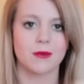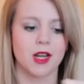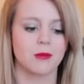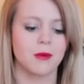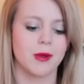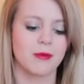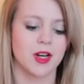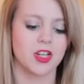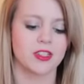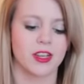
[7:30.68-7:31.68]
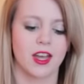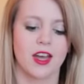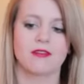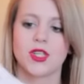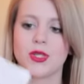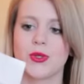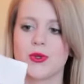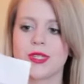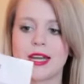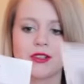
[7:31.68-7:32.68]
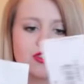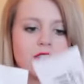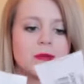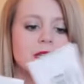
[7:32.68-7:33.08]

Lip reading: the bottom of my purse I have 2 Downstream